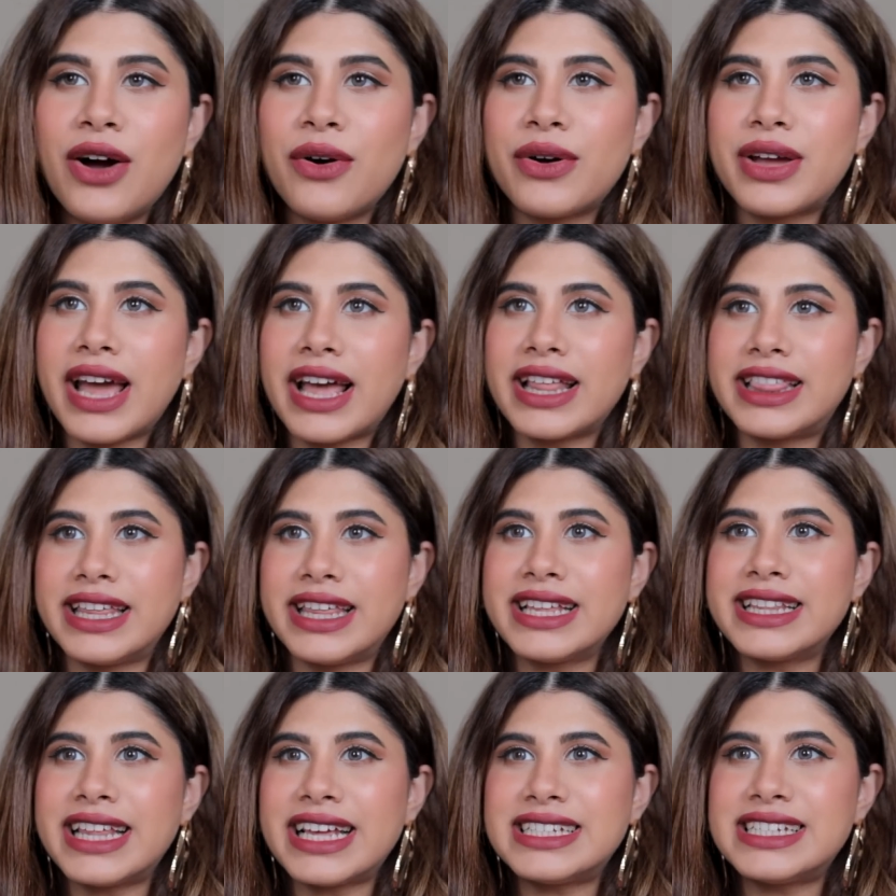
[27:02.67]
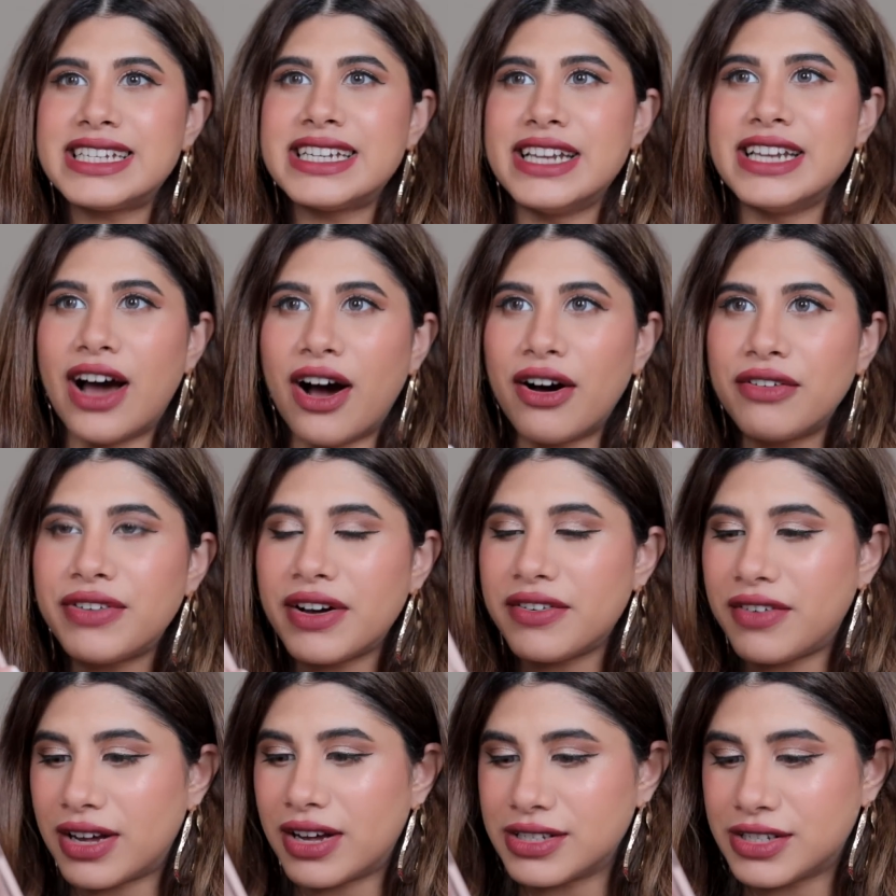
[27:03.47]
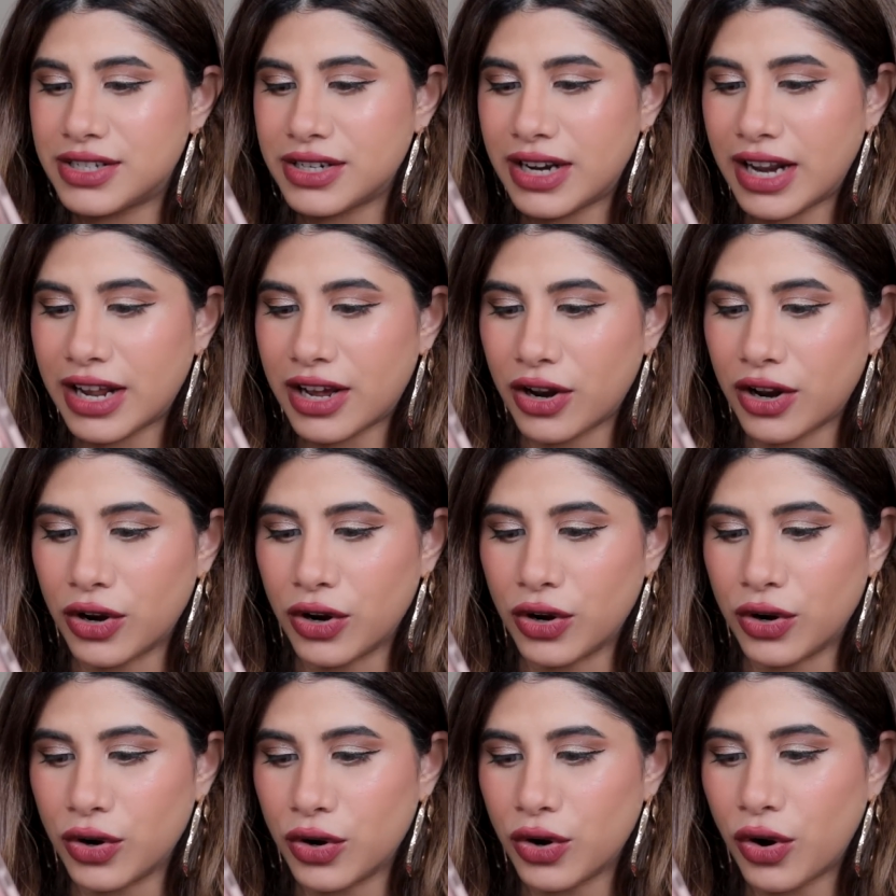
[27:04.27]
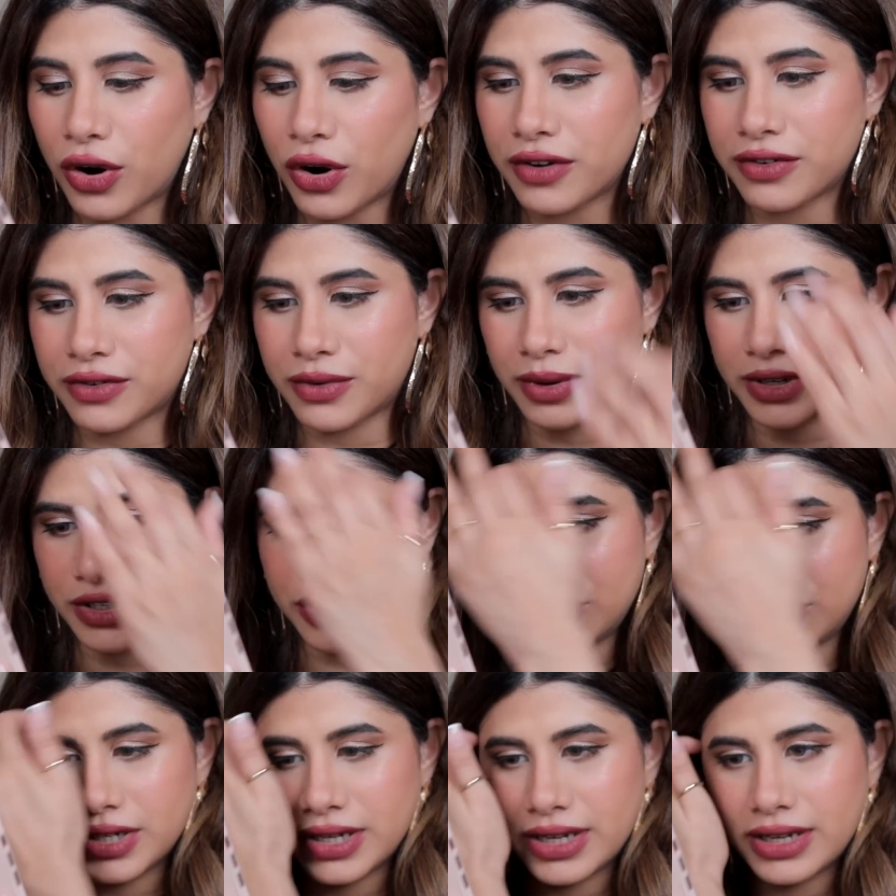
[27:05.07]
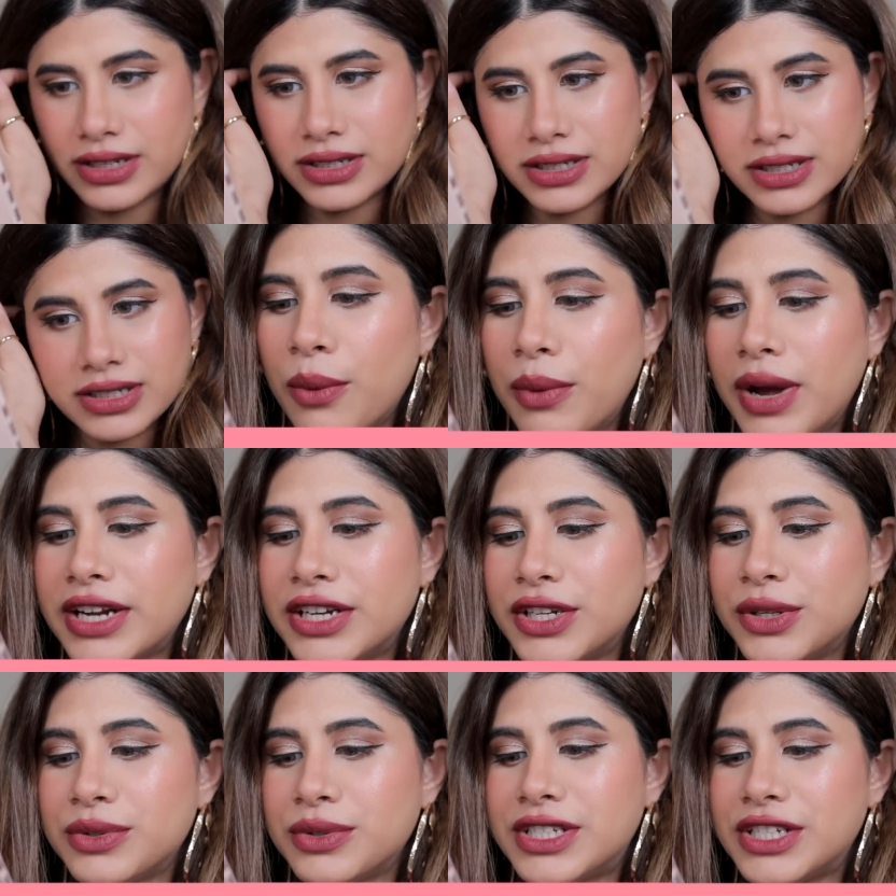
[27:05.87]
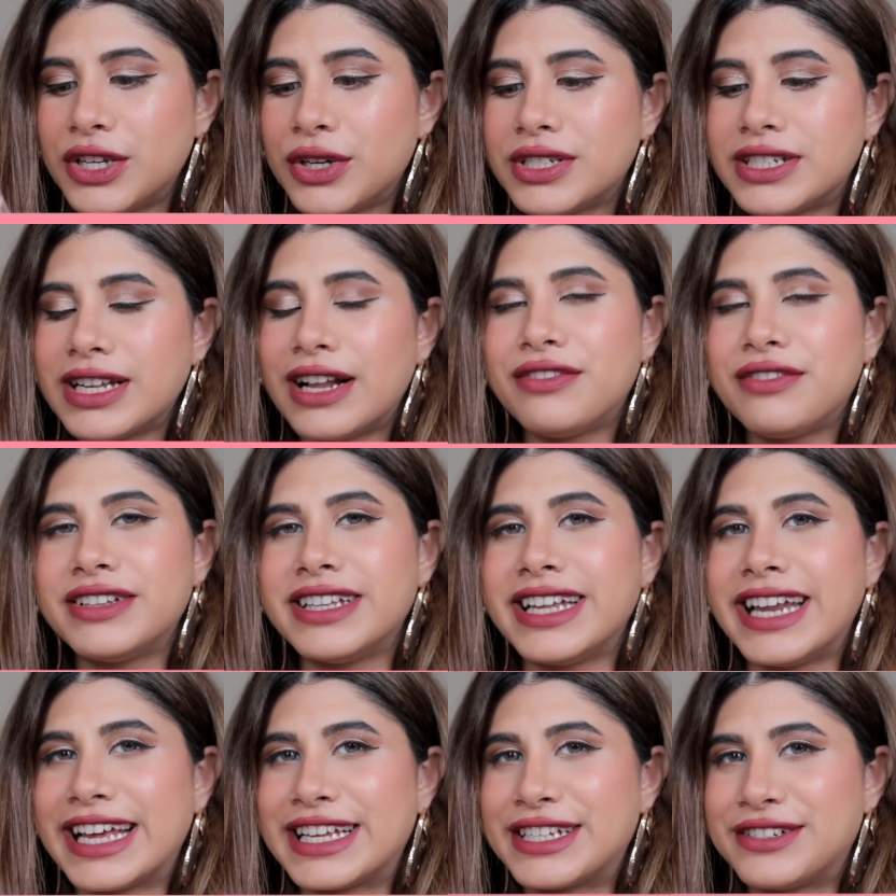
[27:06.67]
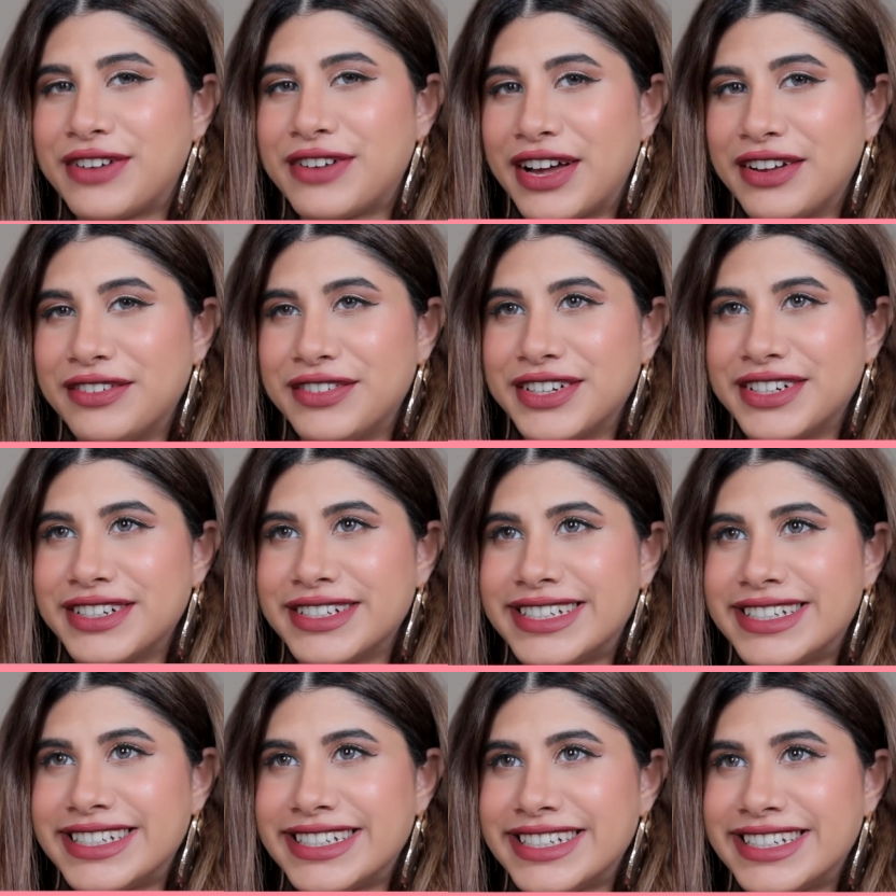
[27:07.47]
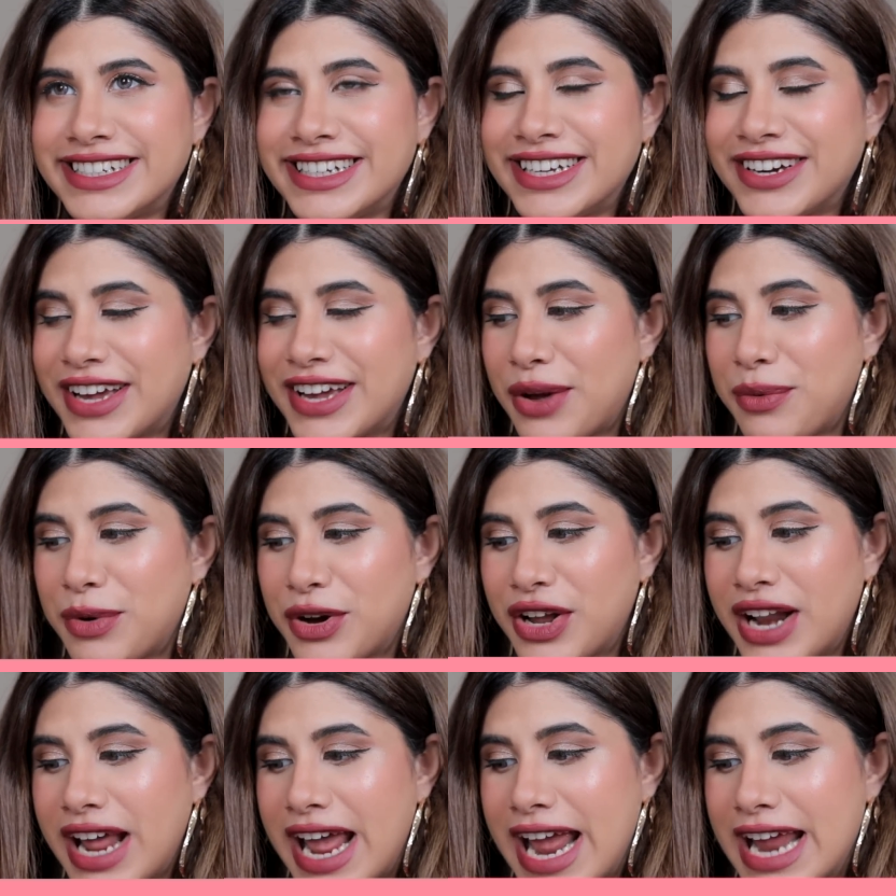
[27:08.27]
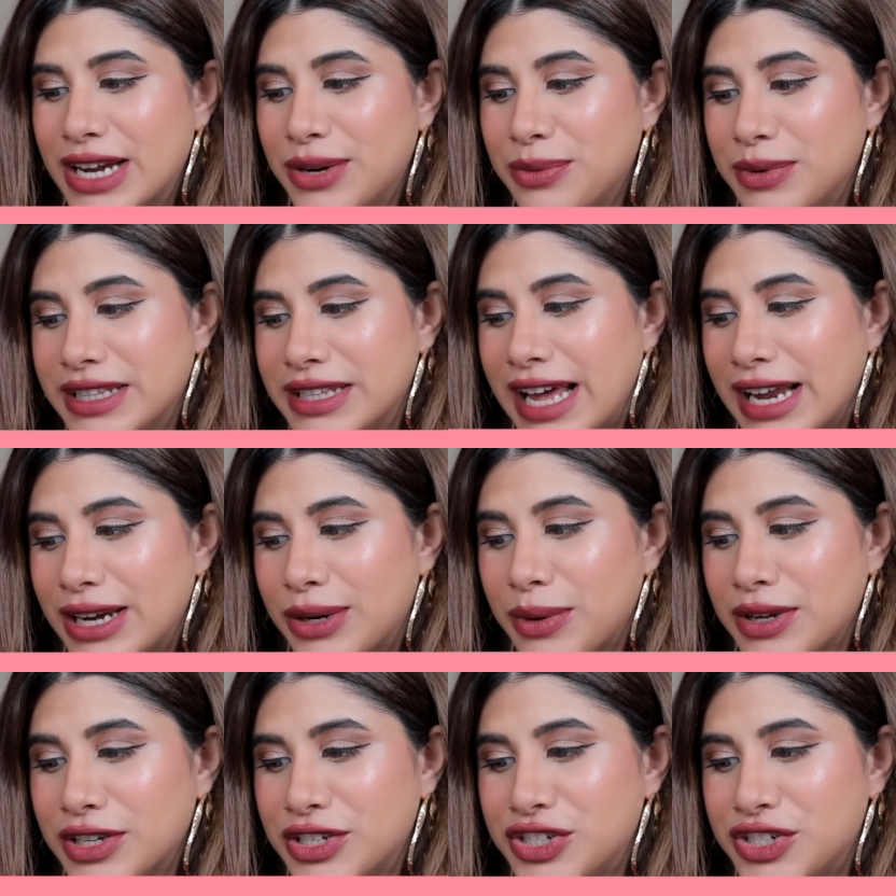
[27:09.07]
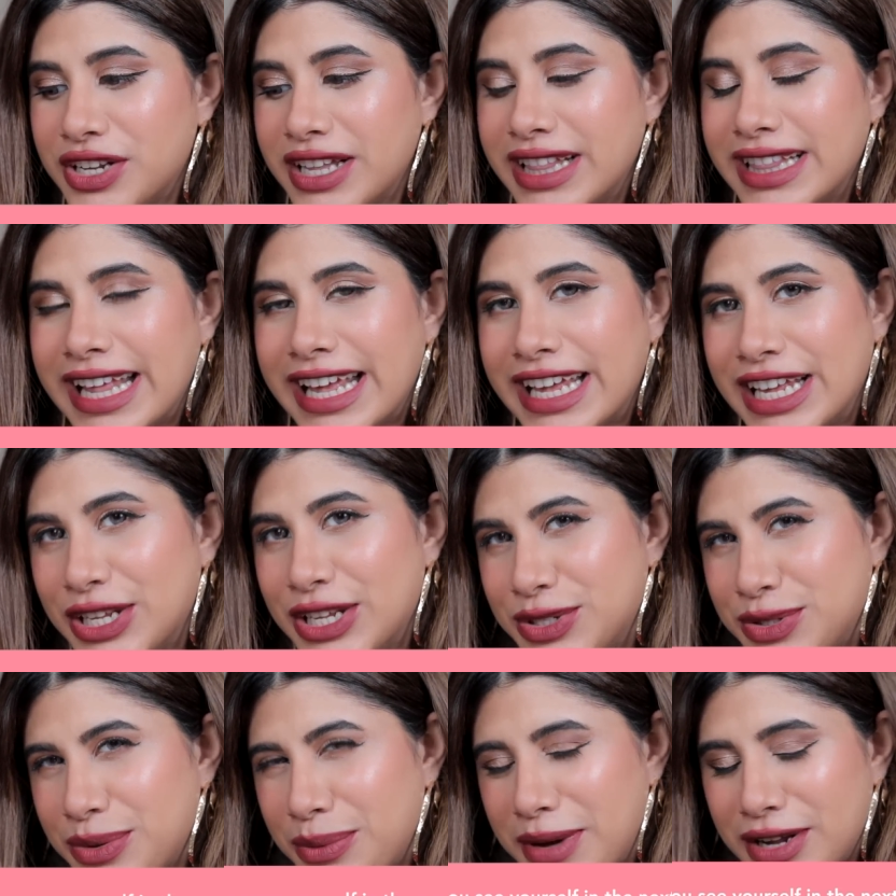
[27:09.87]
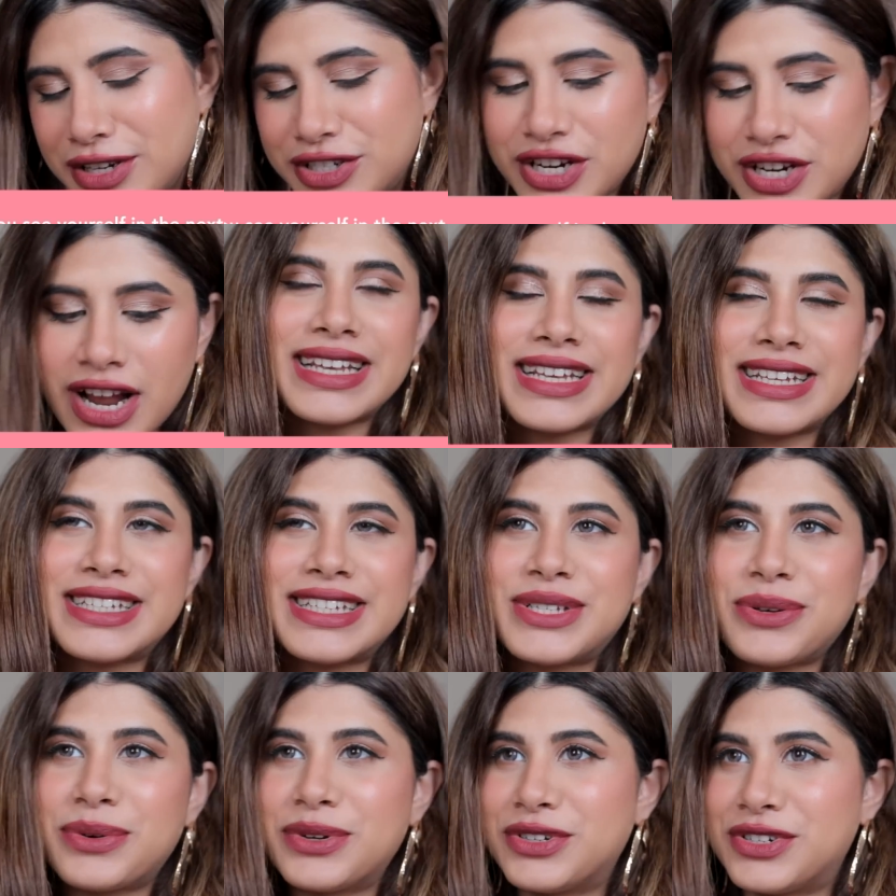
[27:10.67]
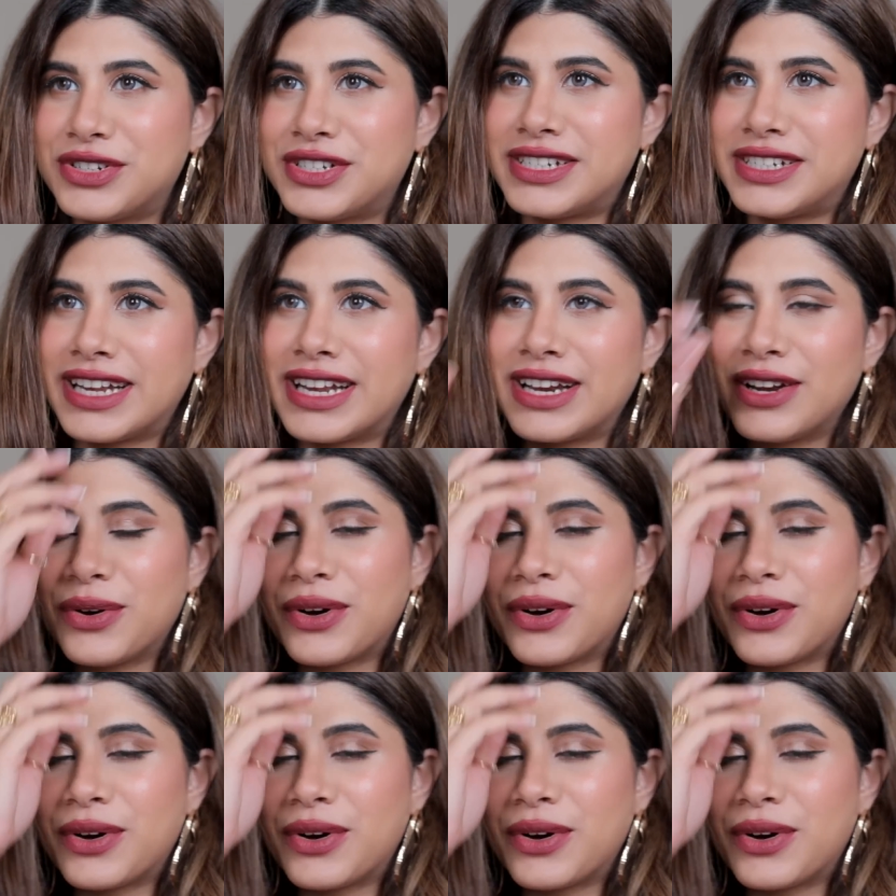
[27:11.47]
Okay, I think that's enough. I've answered like a lot of questions. Where do you see yourself in the next 5 years? Okay, we're going to end with that question. Thank you so much. So interesting.